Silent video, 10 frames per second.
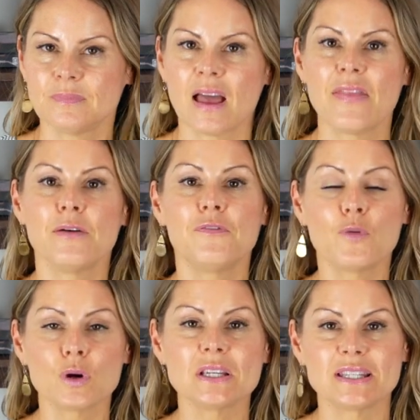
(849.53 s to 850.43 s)
And the
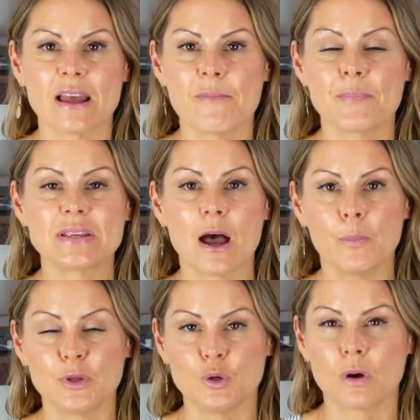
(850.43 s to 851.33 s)
4th step to
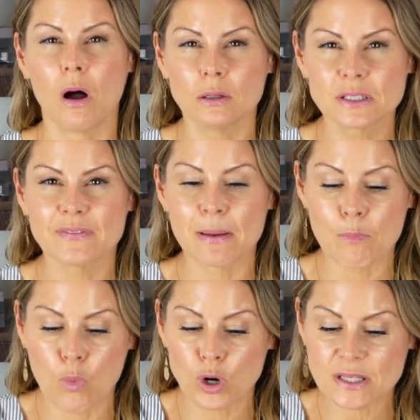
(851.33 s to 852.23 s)
helping you cultivate
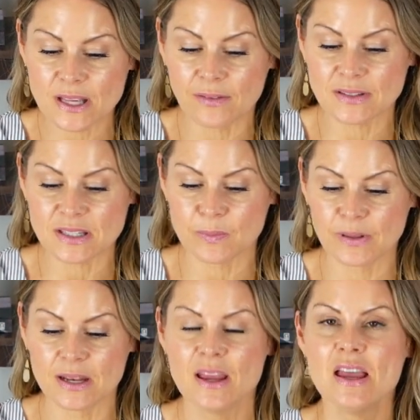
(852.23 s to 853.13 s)
more
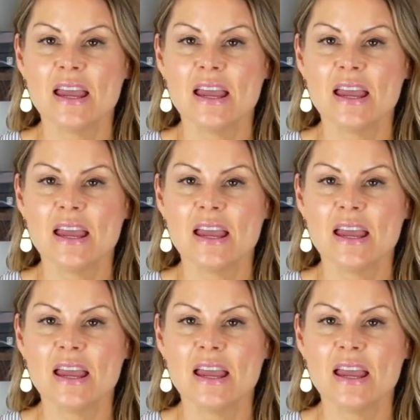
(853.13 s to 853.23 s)
self-discipline